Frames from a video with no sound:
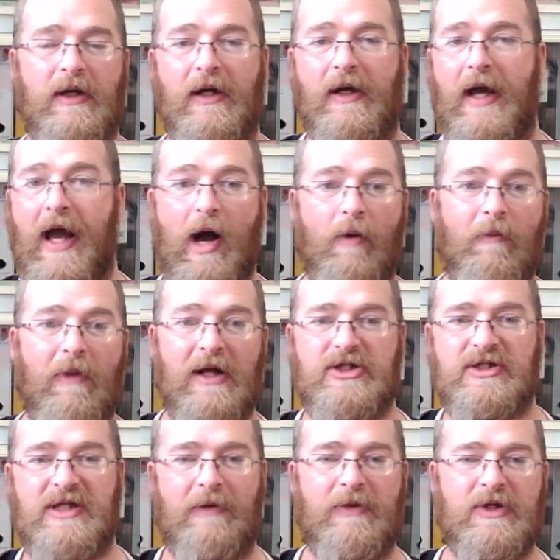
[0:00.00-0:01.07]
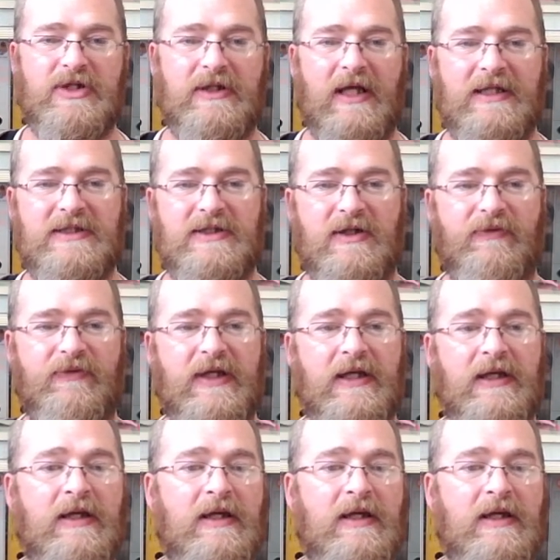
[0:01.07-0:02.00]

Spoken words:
how much damage and that sort of thing.